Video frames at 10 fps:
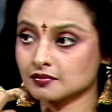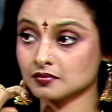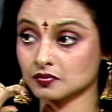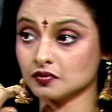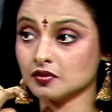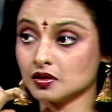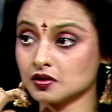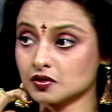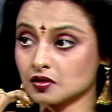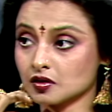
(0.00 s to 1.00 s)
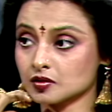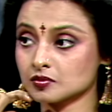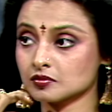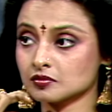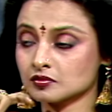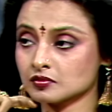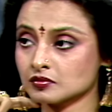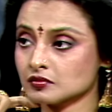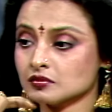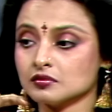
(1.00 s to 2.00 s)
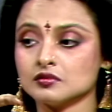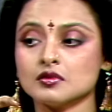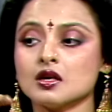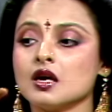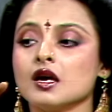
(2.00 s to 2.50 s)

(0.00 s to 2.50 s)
Are you talking only in the urban areas or are you talking...